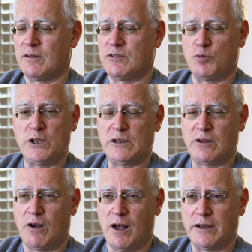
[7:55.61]
Sweeney
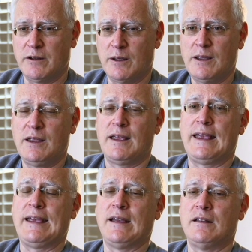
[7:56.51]
Todd.
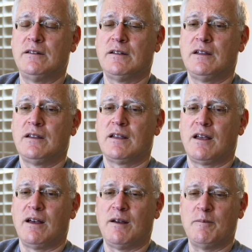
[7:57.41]
And
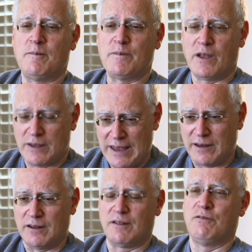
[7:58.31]

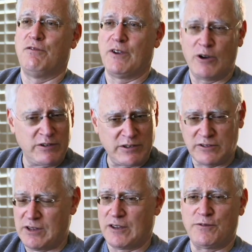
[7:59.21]
again, a very
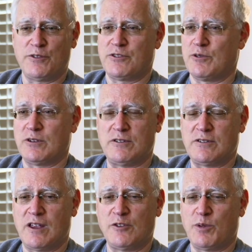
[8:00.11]
successful series of
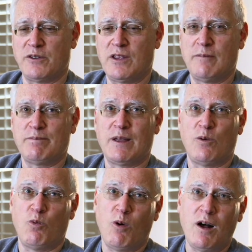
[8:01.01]
stage plays.
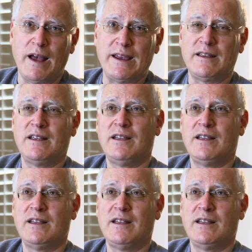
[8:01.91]
Why?